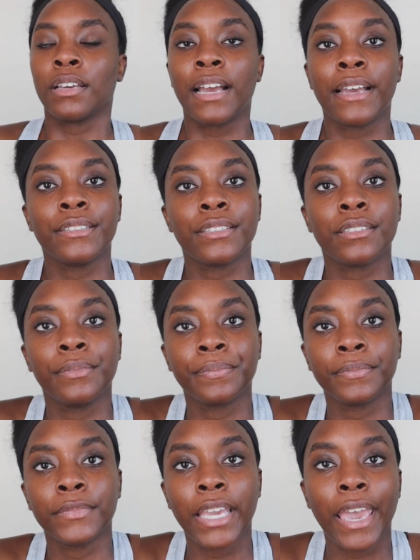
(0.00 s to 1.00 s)
Guys,
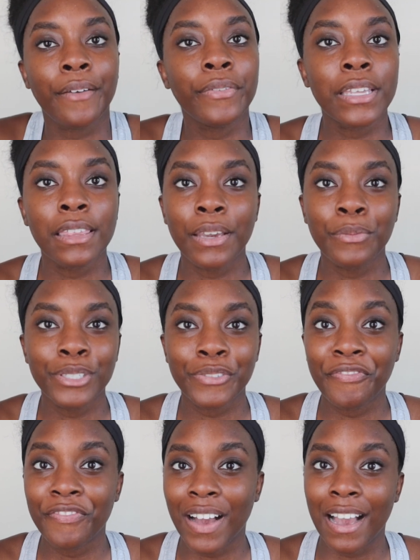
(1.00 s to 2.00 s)
everything
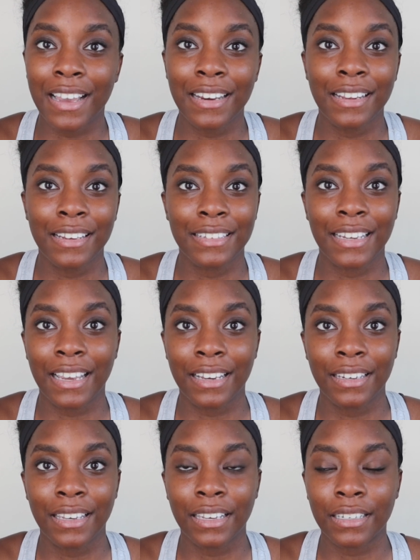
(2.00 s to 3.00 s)
was fine and
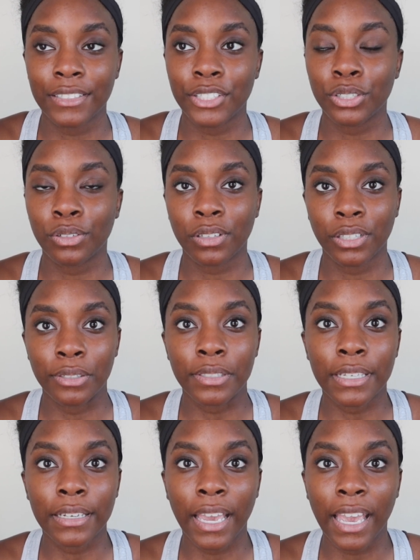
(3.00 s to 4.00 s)
dandy until
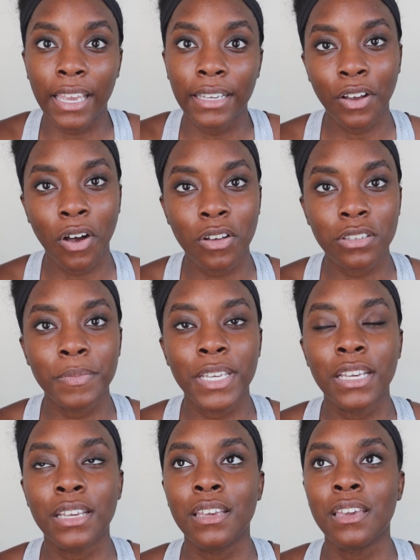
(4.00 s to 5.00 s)
closing day. He calls
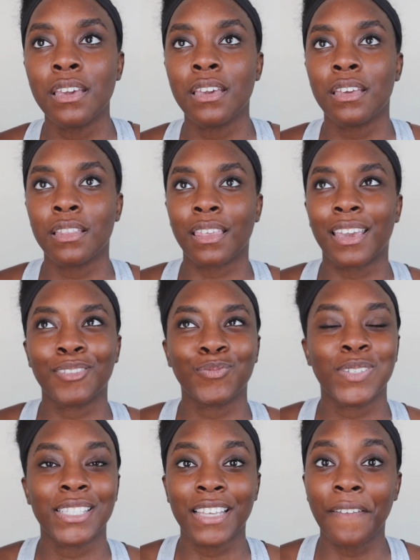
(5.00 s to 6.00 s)
me
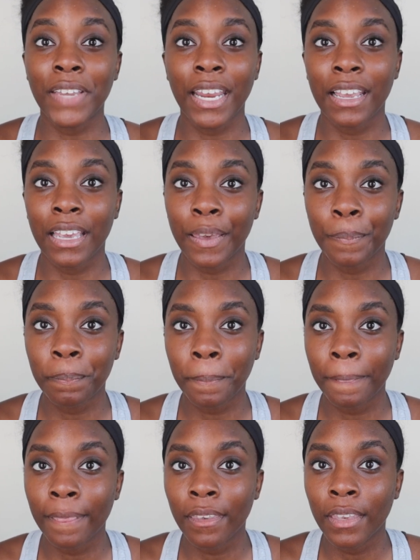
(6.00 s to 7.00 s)
like seven A
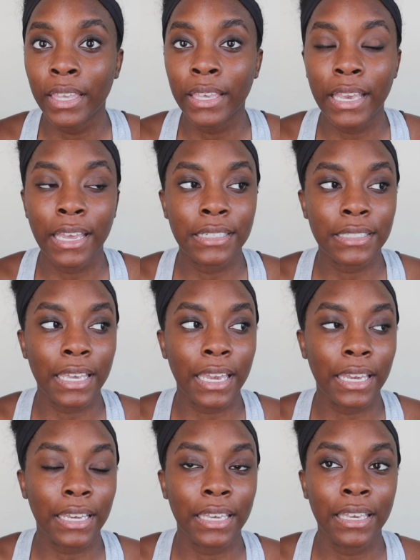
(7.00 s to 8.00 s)
M and is
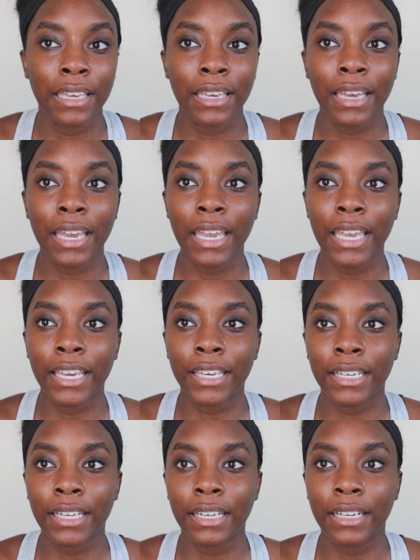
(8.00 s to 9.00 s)
like,
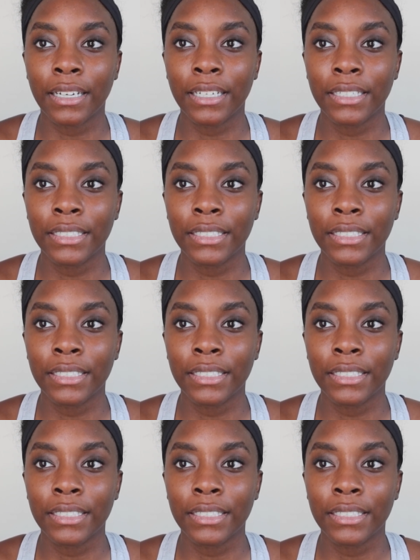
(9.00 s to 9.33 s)
hey, uh,